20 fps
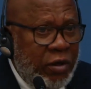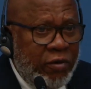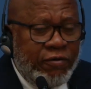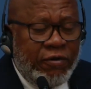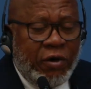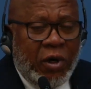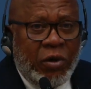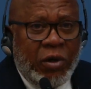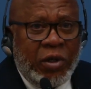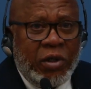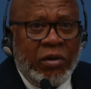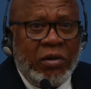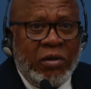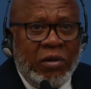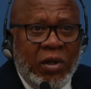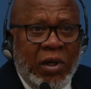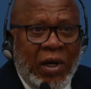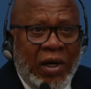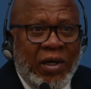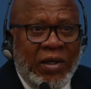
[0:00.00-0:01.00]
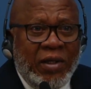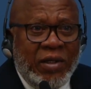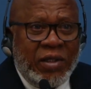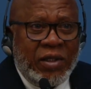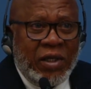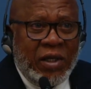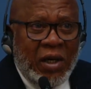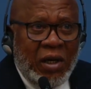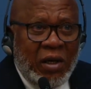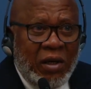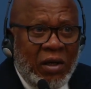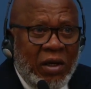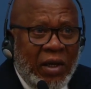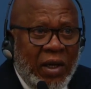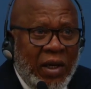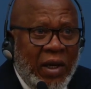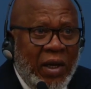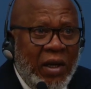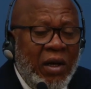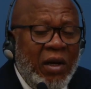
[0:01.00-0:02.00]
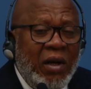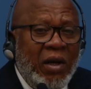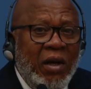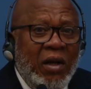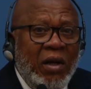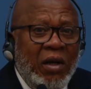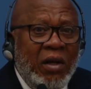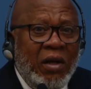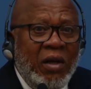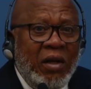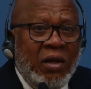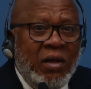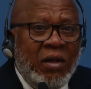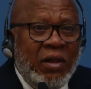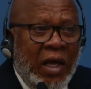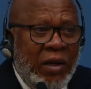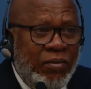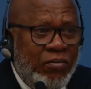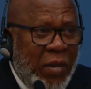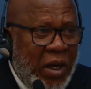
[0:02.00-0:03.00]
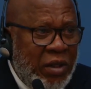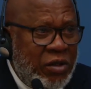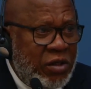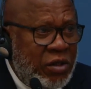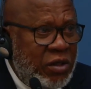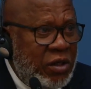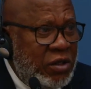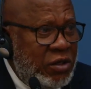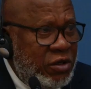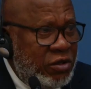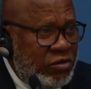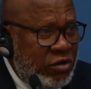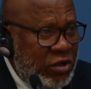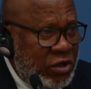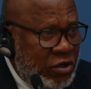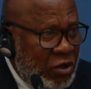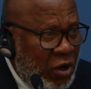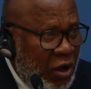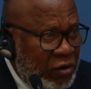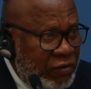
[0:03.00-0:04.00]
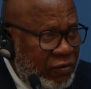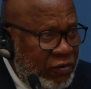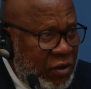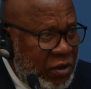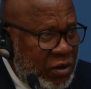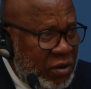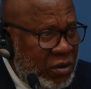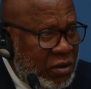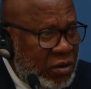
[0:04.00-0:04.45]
forward. Until that matter is resolved,